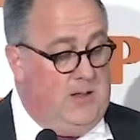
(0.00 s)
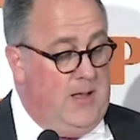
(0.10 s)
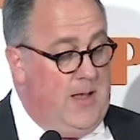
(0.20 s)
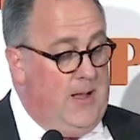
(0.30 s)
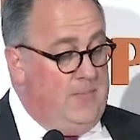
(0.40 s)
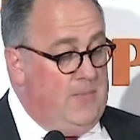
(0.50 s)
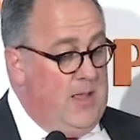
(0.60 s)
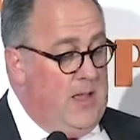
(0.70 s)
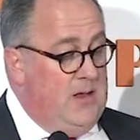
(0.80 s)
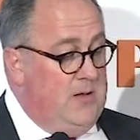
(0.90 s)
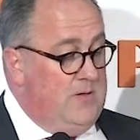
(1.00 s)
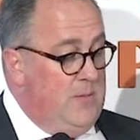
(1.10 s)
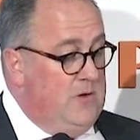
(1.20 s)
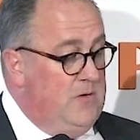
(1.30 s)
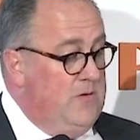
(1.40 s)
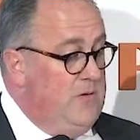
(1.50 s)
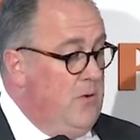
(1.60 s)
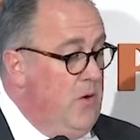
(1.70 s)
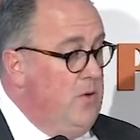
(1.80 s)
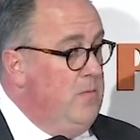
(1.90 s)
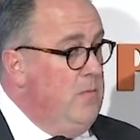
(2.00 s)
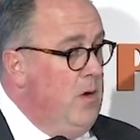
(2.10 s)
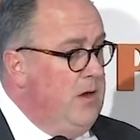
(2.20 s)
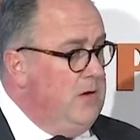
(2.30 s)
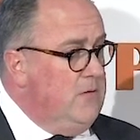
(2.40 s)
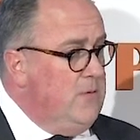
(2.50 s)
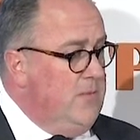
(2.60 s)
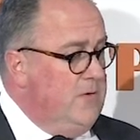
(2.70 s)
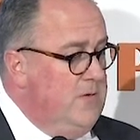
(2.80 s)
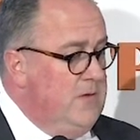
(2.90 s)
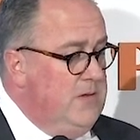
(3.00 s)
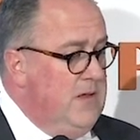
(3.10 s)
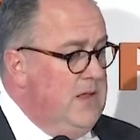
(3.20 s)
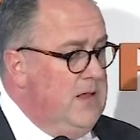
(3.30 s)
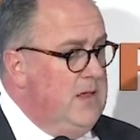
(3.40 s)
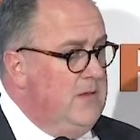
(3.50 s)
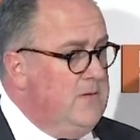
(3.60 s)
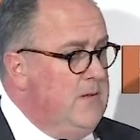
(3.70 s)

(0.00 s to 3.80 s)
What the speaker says: and as I mentioned, 0 mining disruptions in 10 years.